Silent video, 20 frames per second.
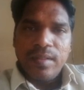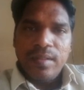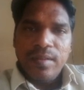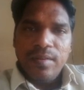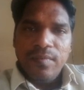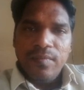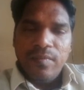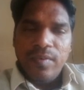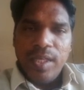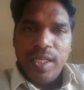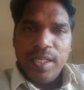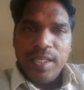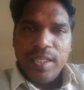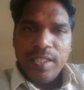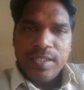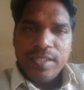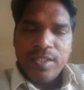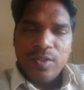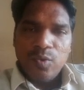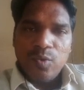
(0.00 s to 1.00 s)

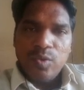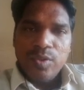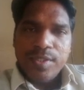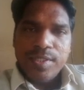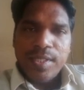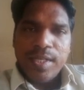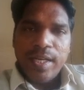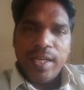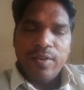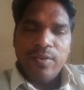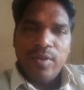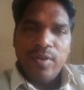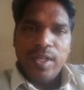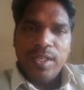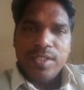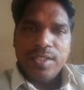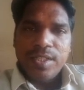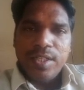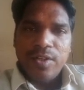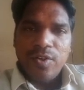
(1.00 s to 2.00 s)
various rules,
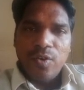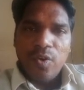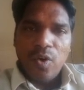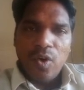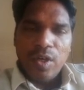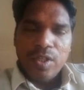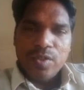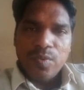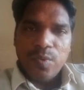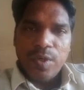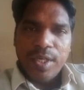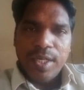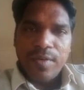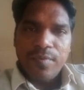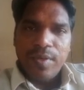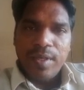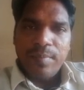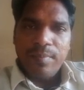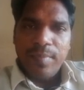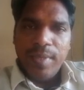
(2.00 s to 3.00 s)
regulation, laws
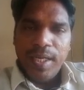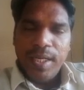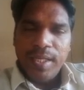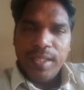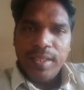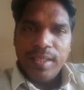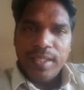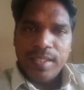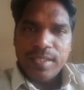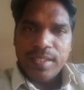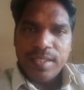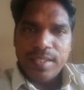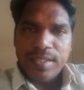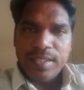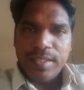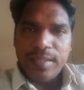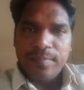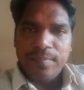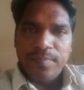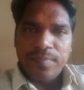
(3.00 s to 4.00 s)
whatever made in the
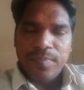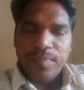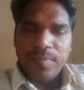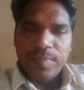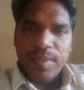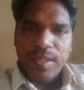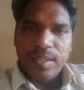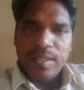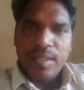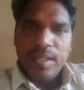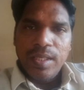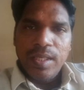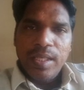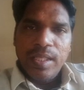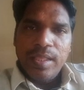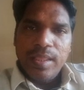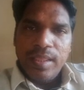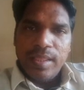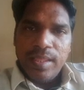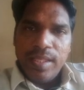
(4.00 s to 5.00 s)
system,
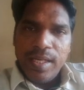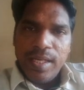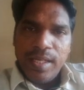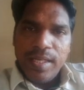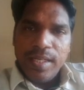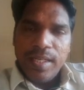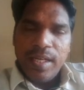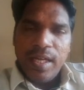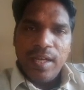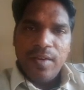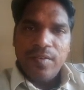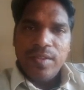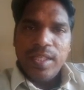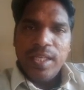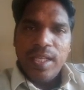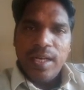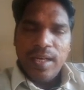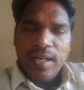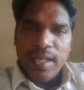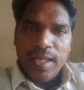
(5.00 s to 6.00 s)
they derived
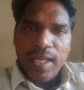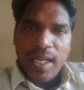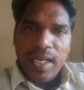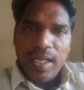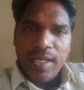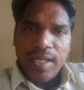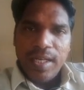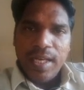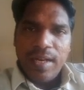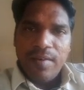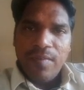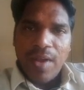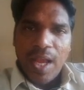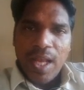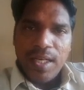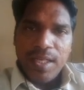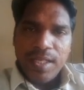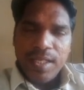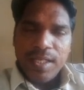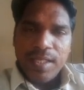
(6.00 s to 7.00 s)
their legality and
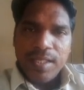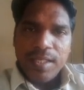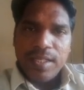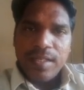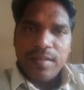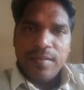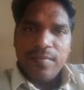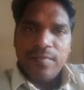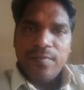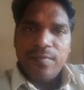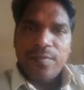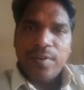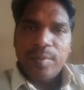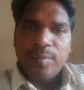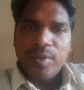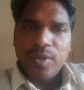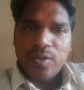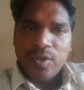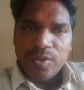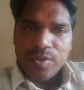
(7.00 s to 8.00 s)
validity
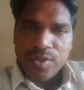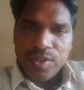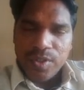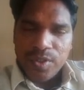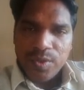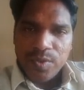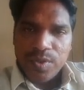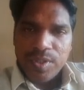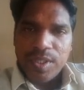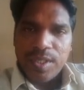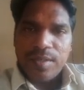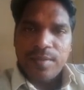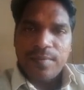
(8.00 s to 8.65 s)
from the constitution.